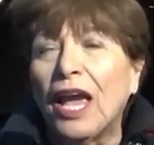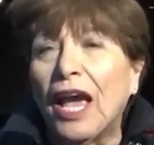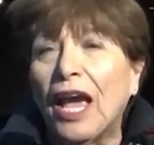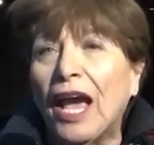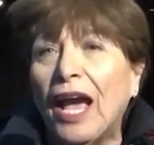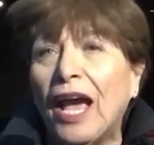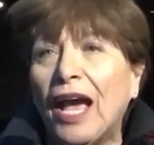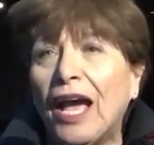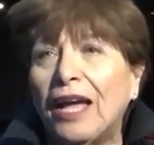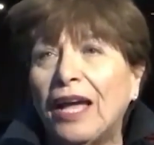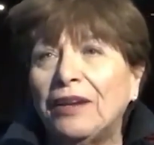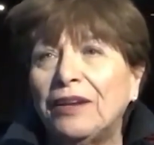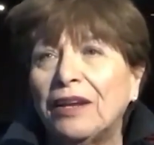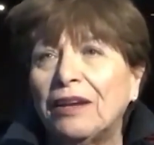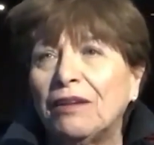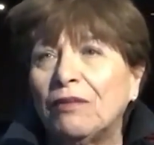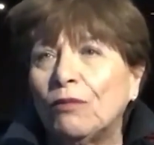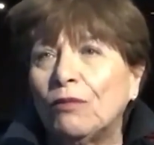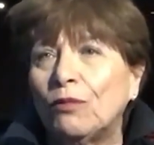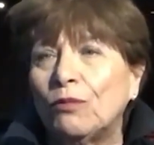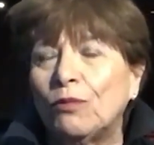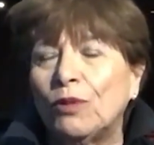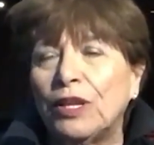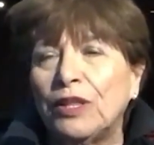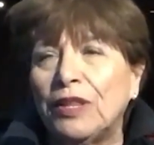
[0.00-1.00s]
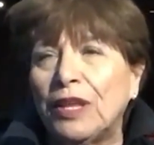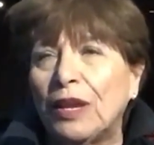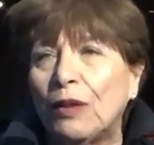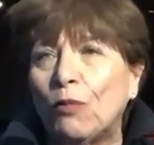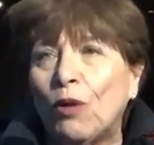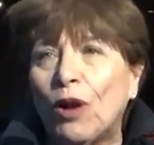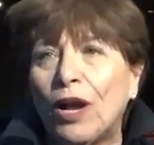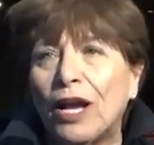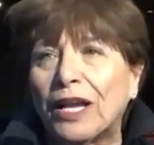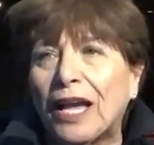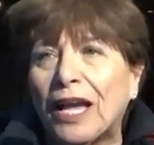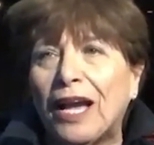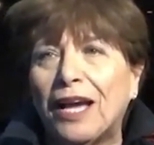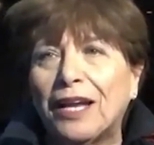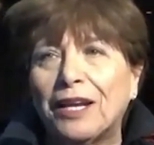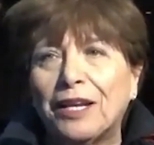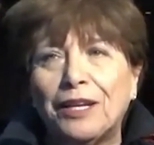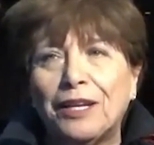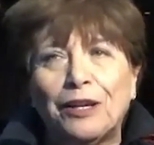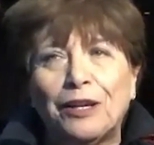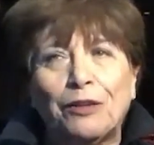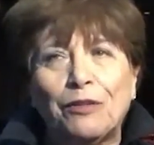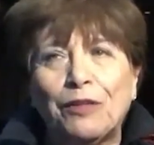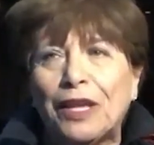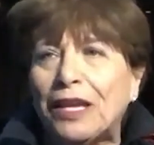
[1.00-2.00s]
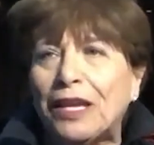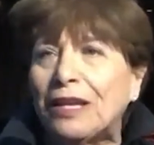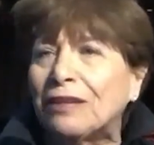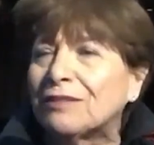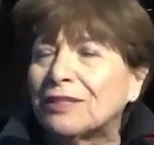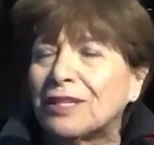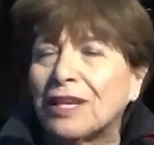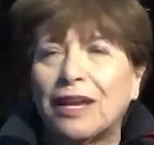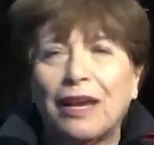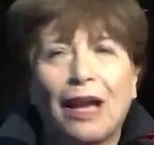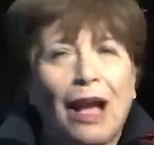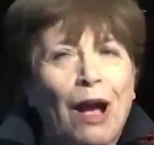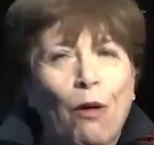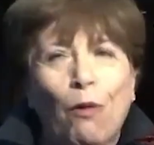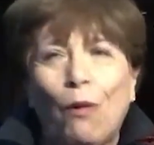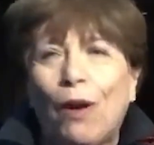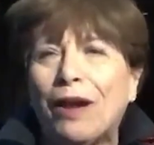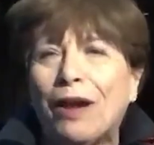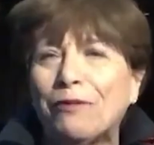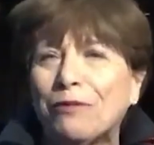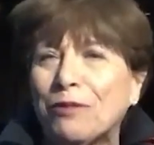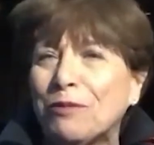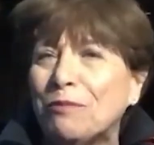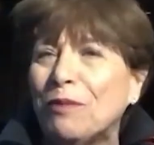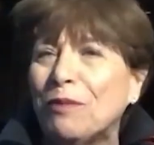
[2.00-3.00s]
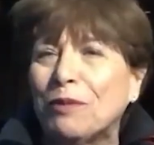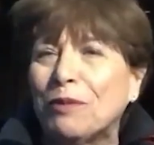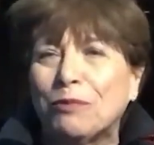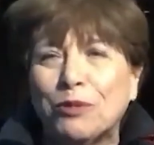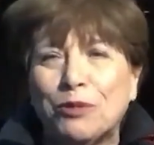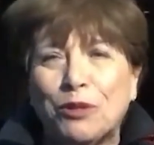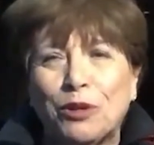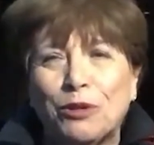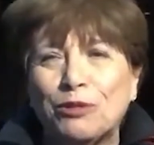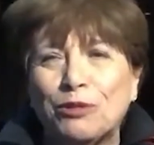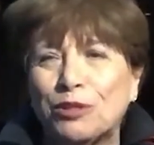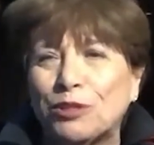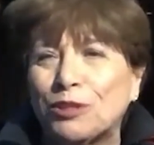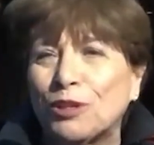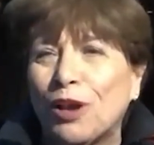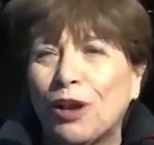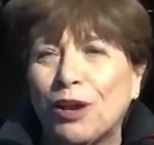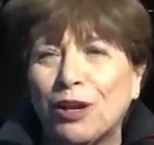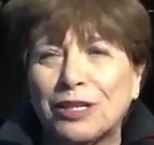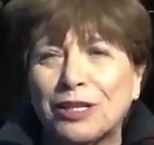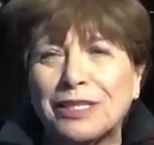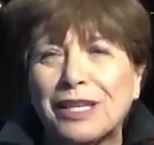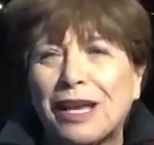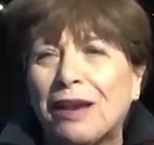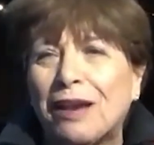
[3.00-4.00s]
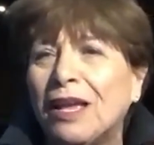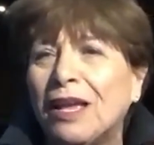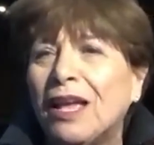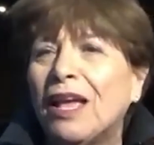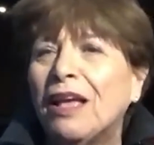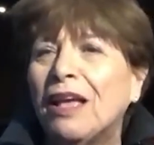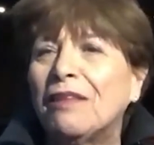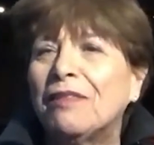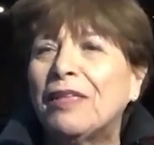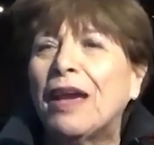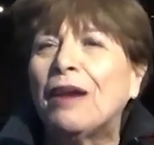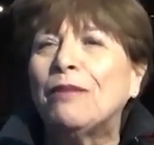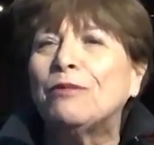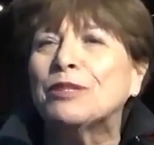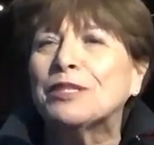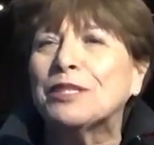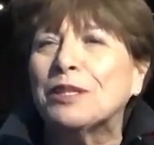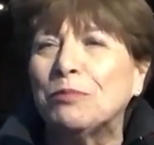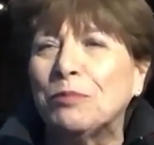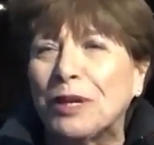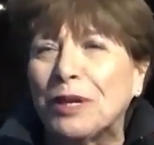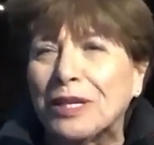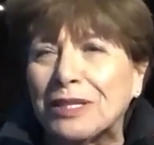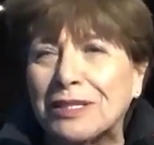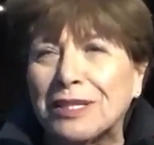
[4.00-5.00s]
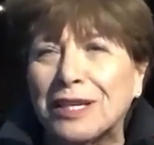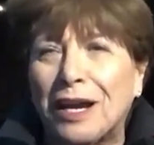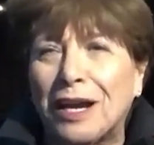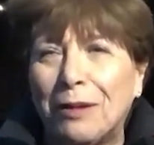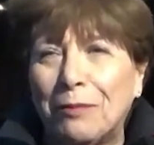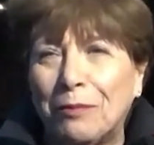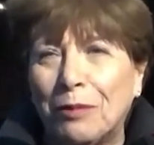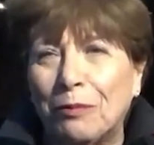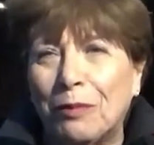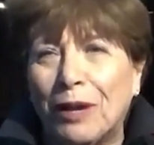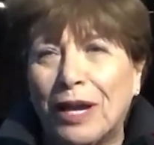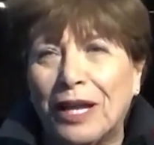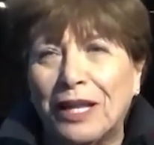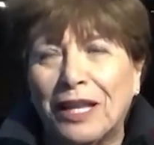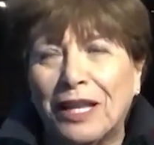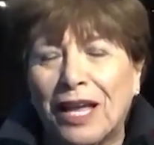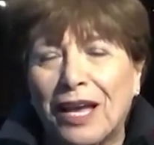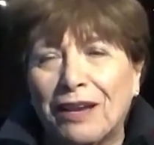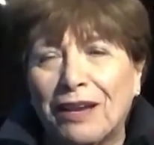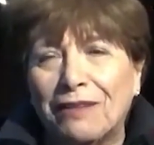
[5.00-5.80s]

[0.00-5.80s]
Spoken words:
And when they walk out of here, they say, oh, I remember those songs. That was the best time of my life.